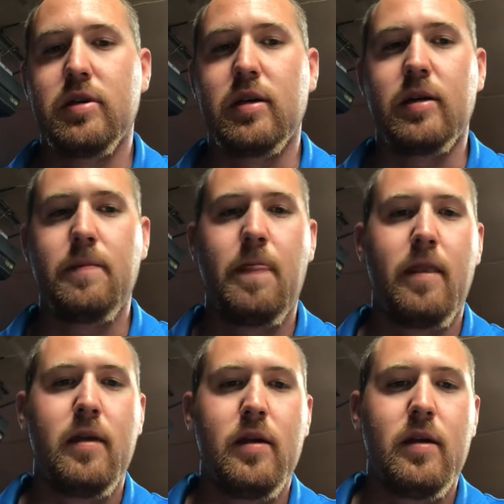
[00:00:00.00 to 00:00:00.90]
height,
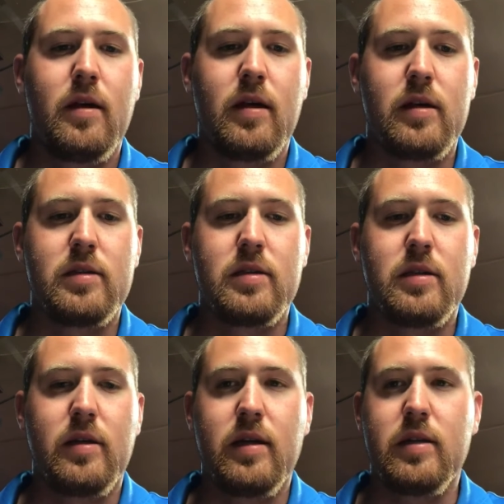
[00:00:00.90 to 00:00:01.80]
and
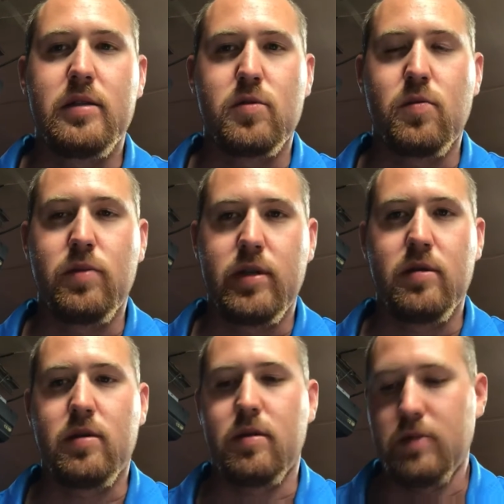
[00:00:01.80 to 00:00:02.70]
that is where
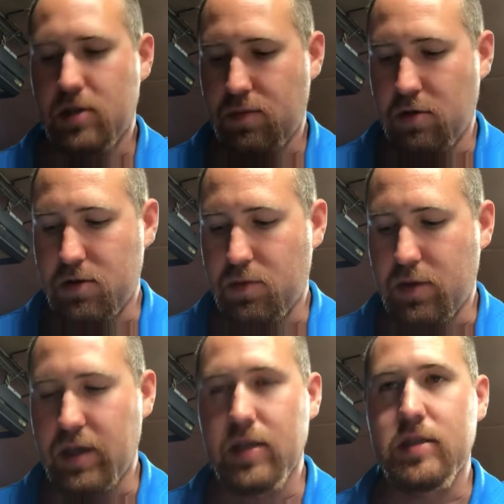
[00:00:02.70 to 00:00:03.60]
our missed approach point
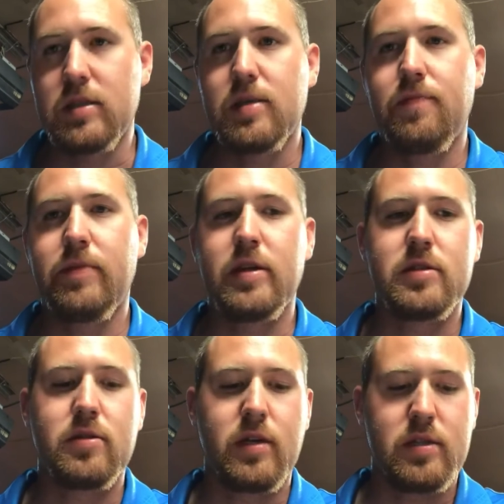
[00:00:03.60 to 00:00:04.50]
is. And
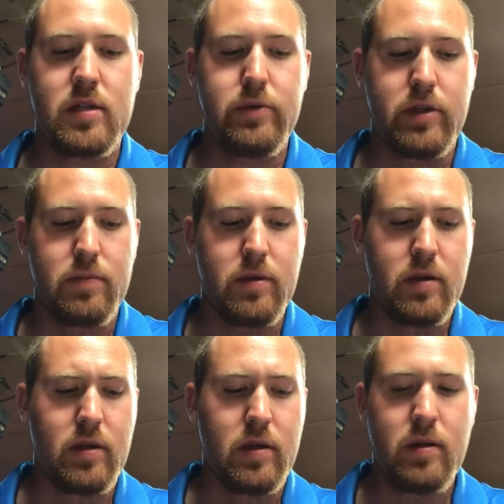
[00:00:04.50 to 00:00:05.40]
so that's going to
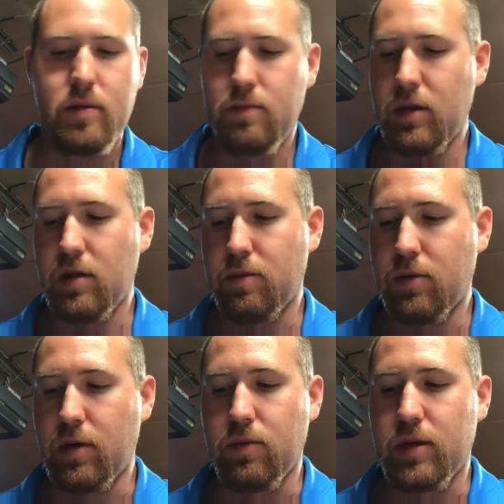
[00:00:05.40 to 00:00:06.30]
be the
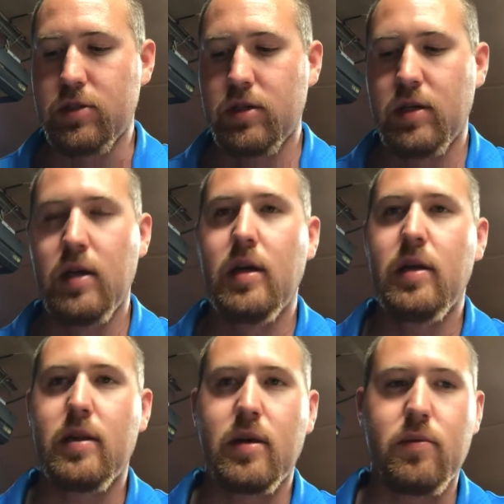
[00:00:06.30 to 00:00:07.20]
point at which
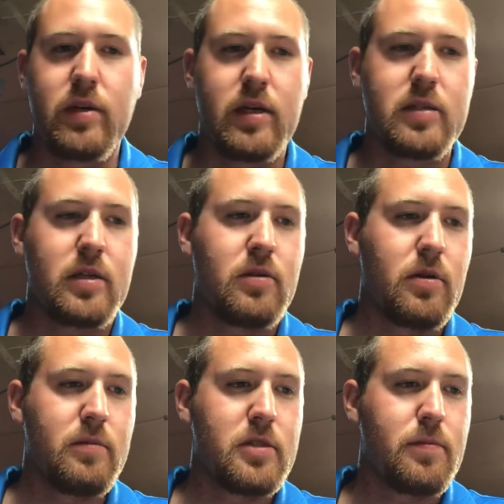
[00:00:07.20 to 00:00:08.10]
that we execute
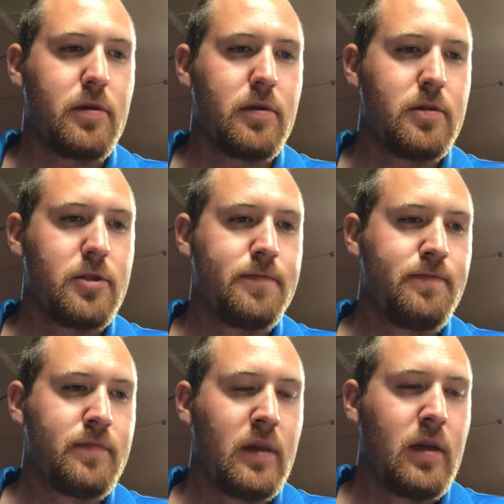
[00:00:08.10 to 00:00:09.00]
our missed approach.
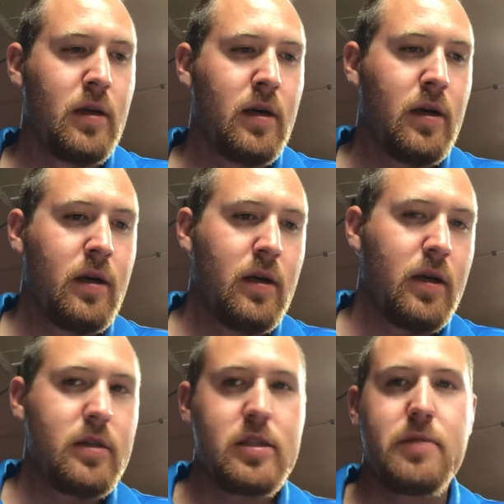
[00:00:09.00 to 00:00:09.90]
And
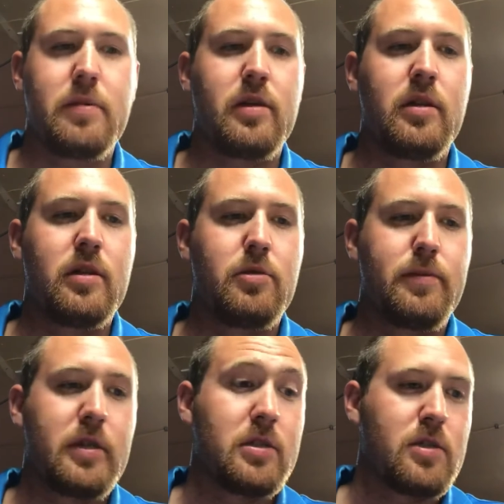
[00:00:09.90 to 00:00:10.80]
it's typically lower
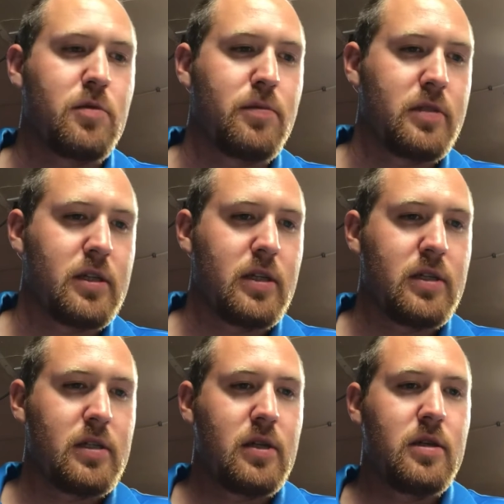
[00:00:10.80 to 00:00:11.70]
because it's more
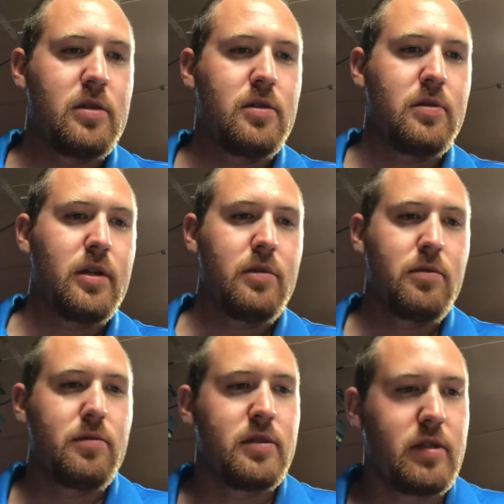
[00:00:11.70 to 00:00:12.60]
precise. So
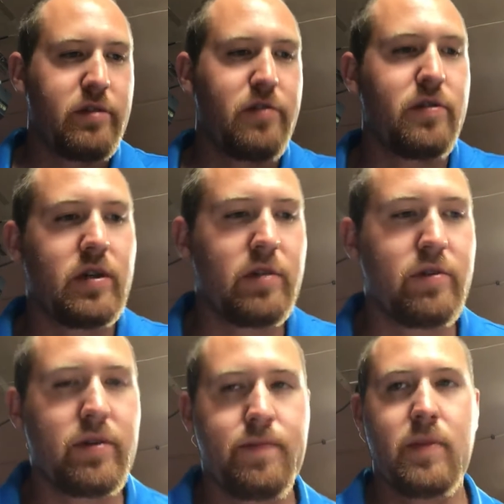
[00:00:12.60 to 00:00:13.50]
91-175
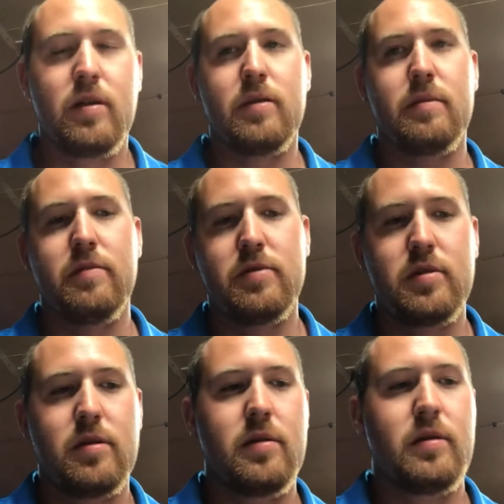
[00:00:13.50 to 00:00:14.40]
gives
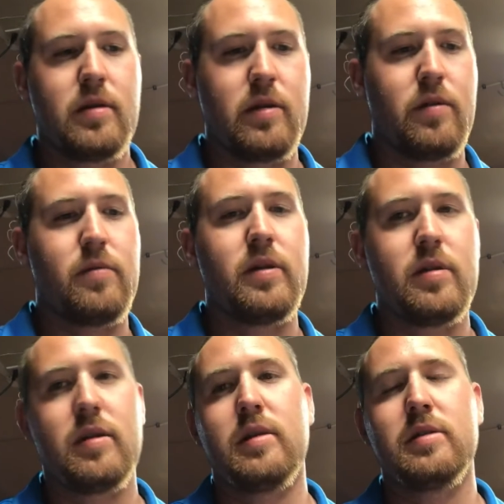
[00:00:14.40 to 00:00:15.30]
kind of three
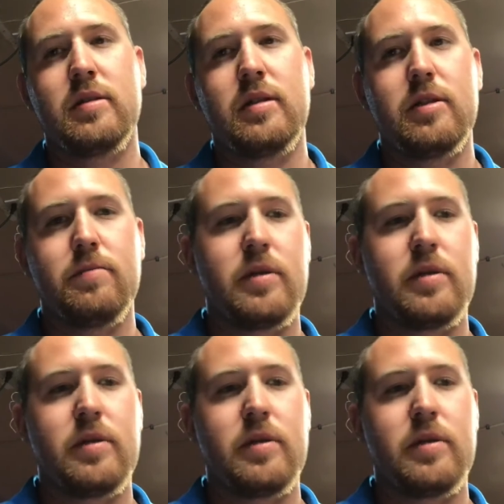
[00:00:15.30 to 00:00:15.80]
things that need to